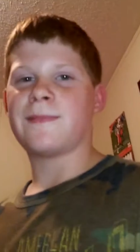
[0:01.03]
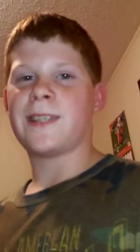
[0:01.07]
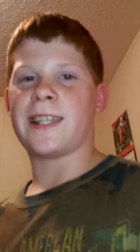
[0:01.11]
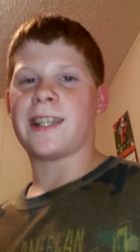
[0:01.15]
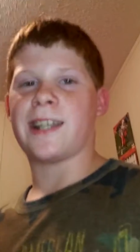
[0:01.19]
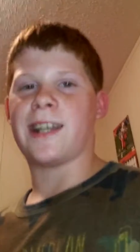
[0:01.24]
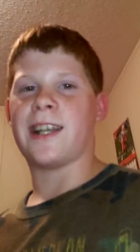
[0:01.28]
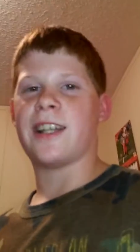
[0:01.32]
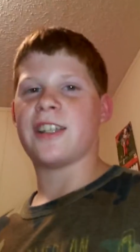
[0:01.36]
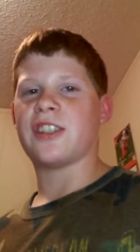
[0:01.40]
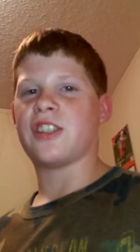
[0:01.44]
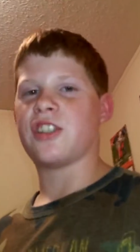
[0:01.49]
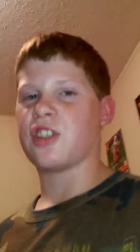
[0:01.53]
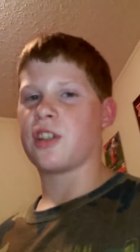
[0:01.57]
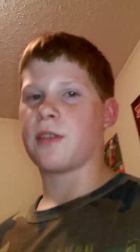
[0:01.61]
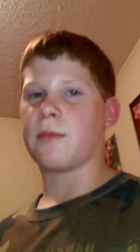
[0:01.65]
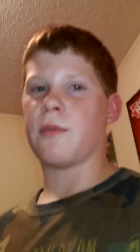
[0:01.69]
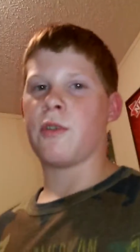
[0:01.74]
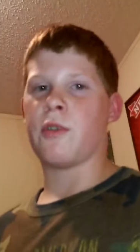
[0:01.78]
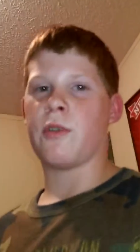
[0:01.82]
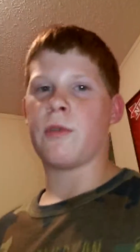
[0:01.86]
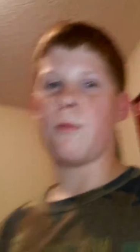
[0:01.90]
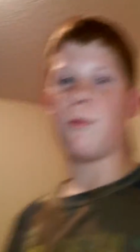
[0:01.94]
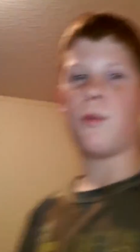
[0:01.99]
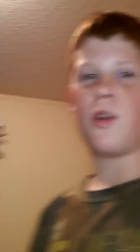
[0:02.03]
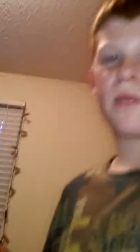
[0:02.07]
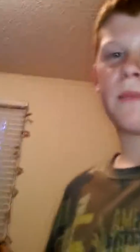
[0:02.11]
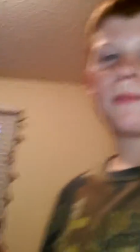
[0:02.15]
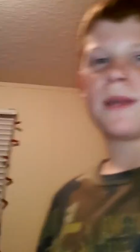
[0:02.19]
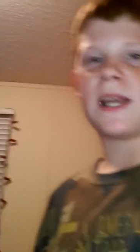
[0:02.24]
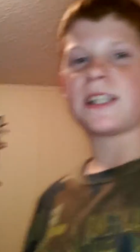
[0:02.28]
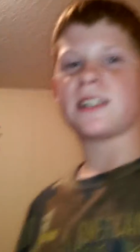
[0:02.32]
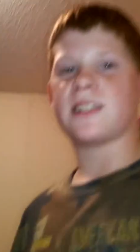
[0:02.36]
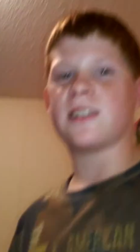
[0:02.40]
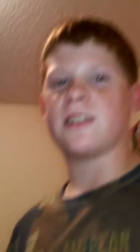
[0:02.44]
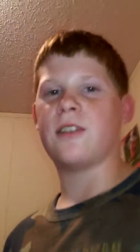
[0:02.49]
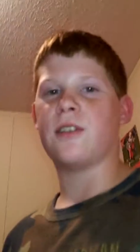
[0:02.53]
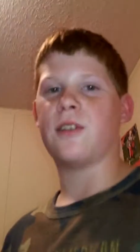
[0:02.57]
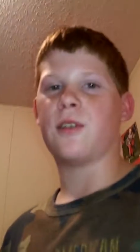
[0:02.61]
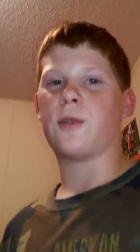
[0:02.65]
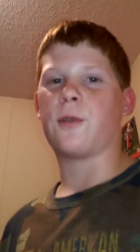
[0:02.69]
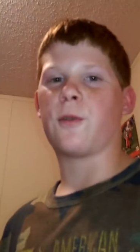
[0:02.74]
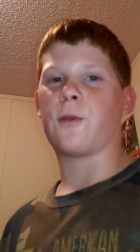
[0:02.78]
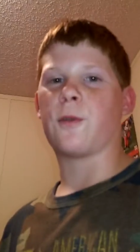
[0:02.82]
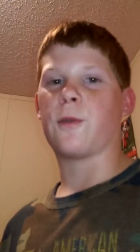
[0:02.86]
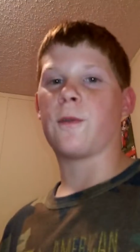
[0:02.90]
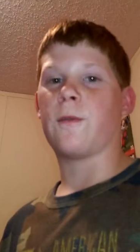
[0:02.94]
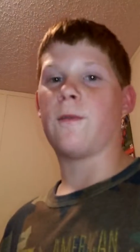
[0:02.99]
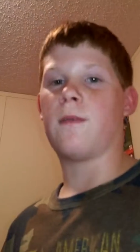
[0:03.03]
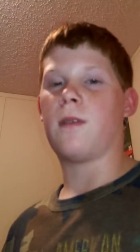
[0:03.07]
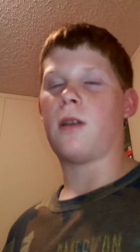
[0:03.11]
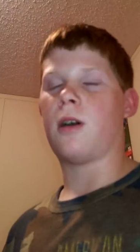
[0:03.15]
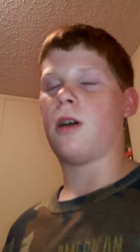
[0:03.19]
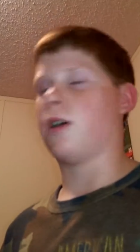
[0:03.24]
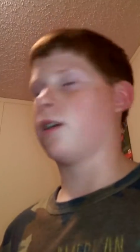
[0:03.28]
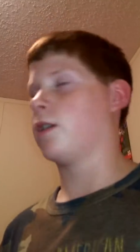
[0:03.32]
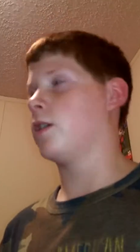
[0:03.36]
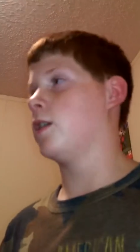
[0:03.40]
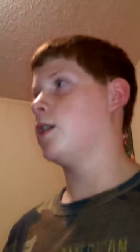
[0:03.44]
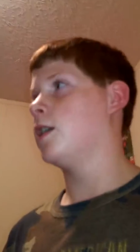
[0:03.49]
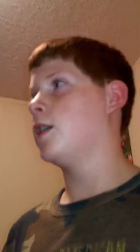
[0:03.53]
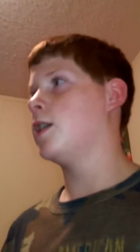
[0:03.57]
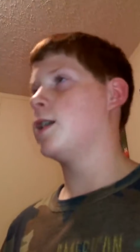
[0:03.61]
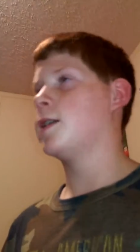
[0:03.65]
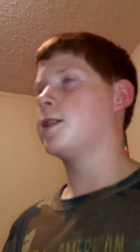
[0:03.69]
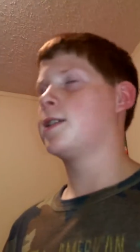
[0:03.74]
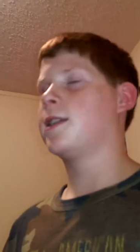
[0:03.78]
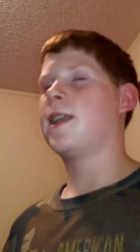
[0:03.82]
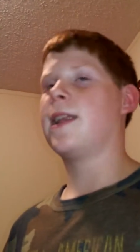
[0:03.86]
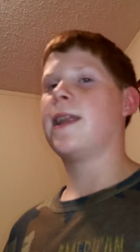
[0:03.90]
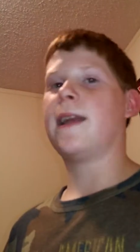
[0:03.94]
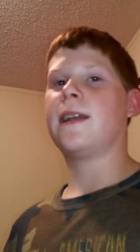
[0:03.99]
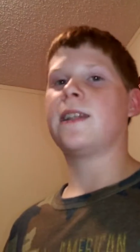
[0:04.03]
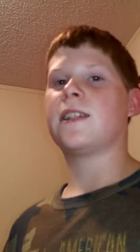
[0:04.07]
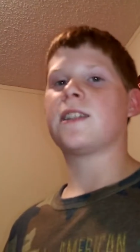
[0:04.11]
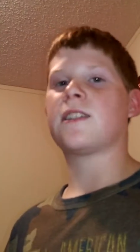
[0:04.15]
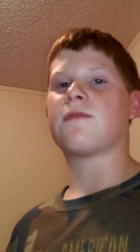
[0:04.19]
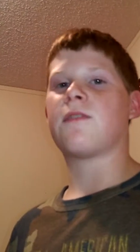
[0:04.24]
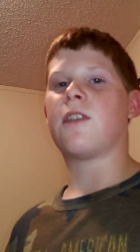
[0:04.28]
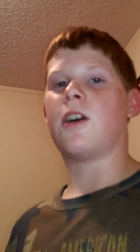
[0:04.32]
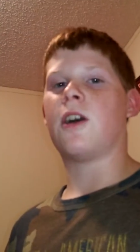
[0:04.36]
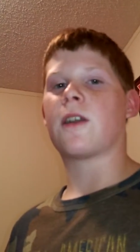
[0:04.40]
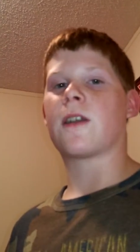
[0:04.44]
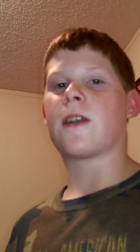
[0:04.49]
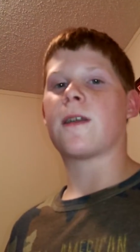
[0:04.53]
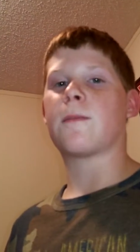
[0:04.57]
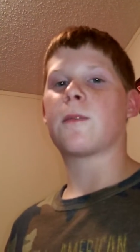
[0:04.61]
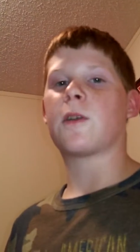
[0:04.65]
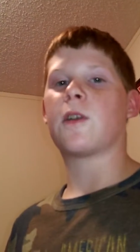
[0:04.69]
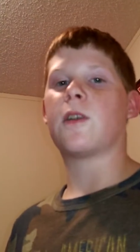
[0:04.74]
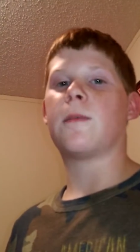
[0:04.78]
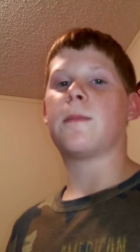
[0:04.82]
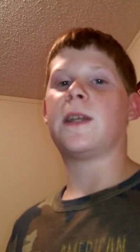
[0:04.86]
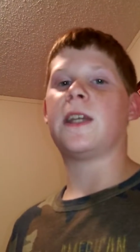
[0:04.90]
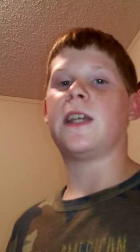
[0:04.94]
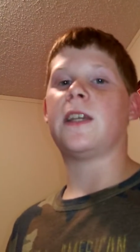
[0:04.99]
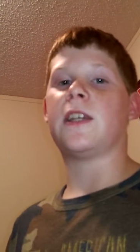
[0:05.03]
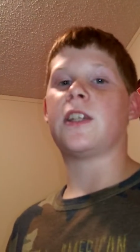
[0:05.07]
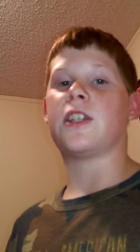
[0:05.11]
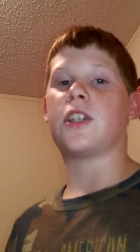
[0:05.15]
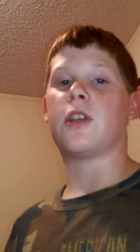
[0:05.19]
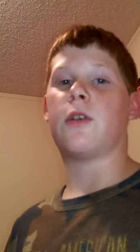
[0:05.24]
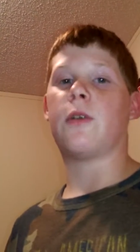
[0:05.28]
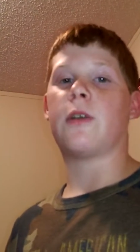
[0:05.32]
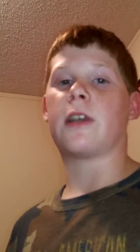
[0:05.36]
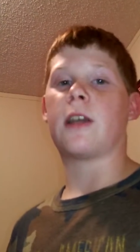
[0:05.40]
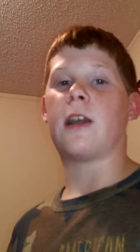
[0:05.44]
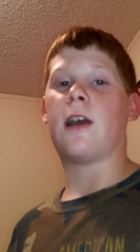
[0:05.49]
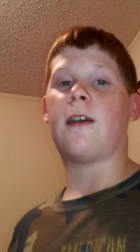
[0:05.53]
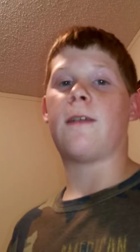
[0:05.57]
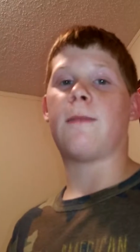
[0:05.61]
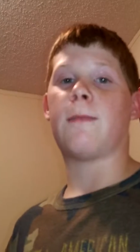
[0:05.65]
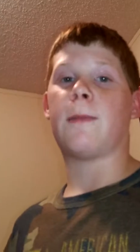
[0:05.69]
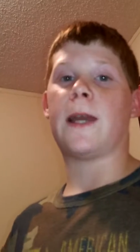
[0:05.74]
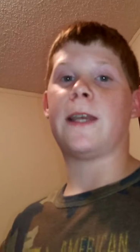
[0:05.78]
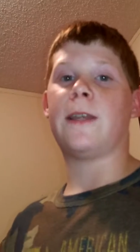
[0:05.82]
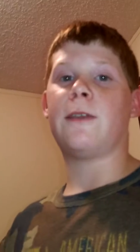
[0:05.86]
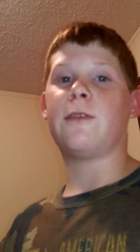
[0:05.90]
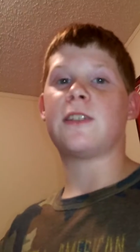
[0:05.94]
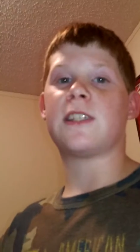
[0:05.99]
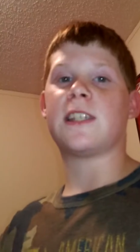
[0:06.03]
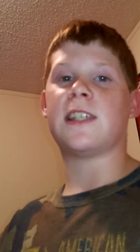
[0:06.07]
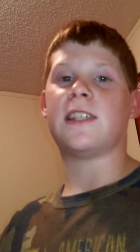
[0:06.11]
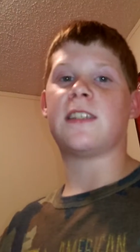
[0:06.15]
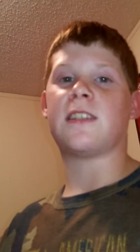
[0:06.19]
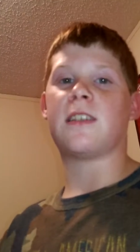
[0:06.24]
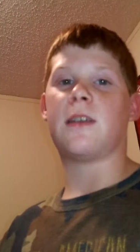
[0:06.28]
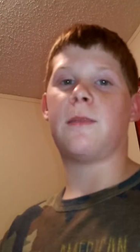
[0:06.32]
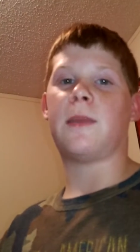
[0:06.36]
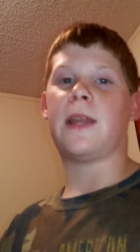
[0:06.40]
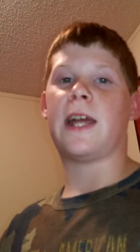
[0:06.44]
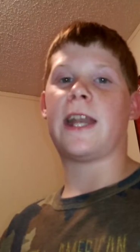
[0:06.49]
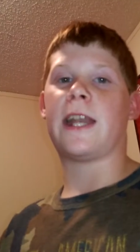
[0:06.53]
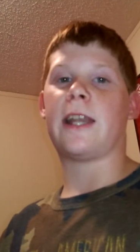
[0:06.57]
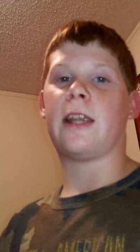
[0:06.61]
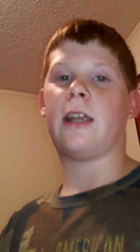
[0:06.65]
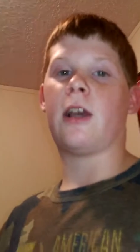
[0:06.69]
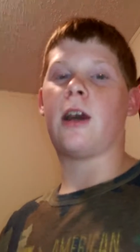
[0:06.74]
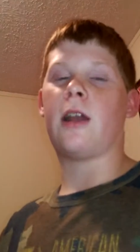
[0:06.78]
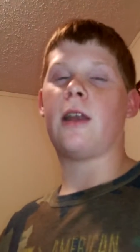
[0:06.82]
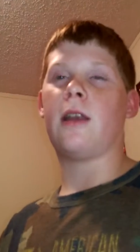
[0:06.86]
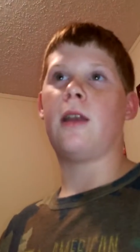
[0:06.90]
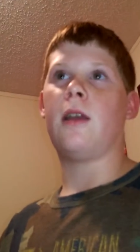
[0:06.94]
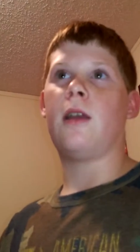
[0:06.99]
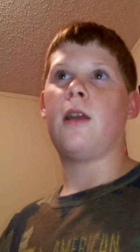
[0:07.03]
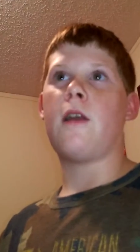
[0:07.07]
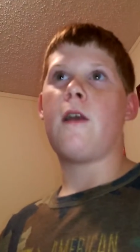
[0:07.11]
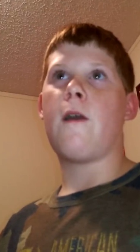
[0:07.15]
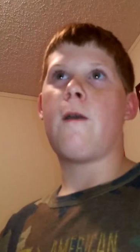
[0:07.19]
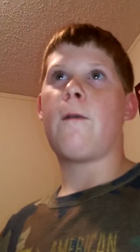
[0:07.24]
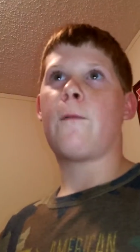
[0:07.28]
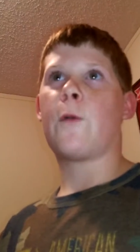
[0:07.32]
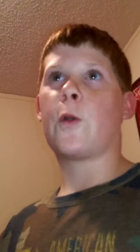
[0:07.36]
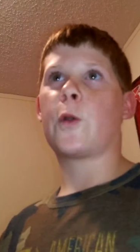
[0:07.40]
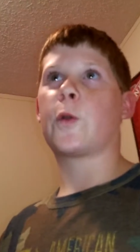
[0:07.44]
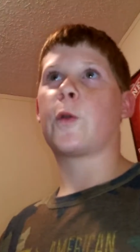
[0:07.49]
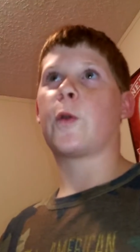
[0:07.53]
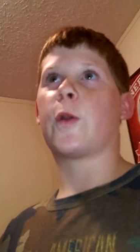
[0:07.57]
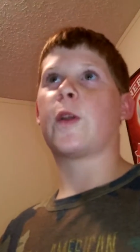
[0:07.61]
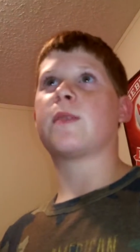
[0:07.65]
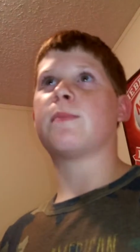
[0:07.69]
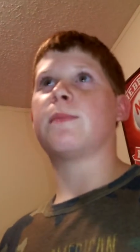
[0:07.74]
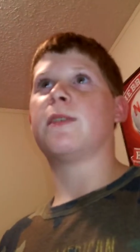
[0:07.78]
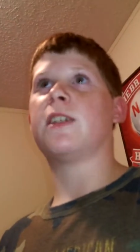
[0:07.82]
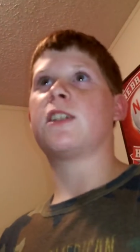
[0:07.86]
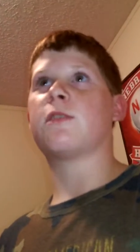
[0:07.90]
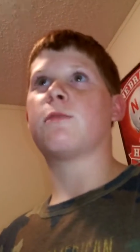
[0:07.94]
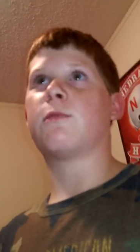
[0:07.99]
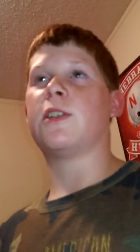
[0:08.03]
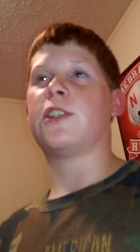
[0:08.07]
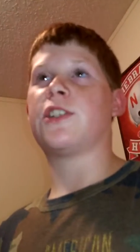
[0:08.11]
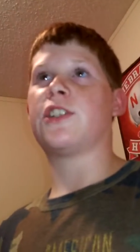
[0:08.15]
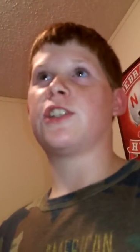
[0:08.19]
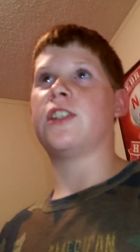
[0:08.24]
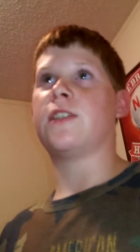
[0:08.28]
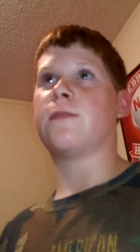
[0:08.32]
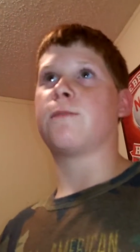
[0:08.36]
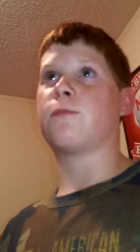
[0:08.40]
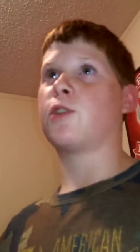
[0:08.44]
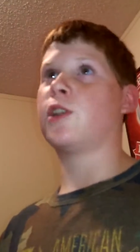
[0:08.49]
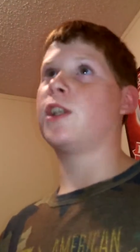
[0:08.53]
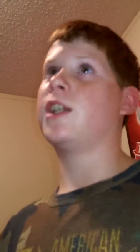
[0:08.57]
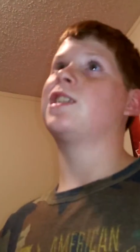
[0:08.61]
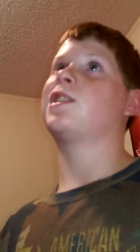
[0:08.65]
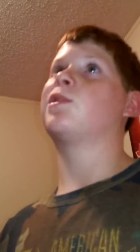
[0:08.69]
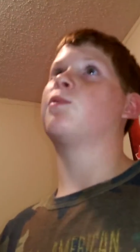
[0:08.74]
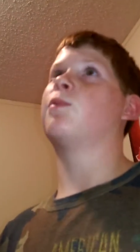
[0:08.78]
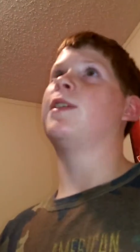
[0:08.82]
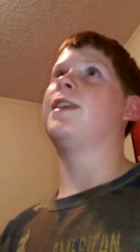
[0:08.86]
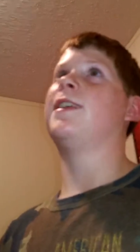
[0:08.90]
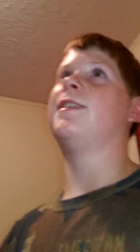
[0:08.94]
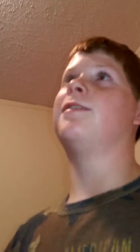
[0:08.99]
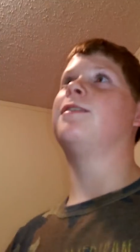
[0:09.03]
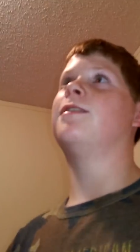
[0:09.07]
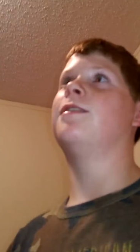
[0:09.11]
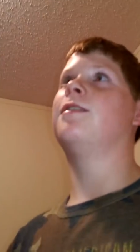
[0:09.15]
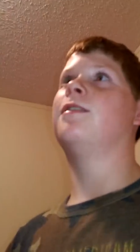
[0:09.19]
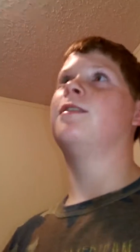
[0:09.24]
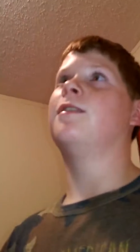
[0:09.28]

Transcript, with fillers: Hey guys, Jake Mary, welcome back to another vlog. Today in this vlog, I'm going to be showing off my new system that I got for Christmas, which is pretty sweet.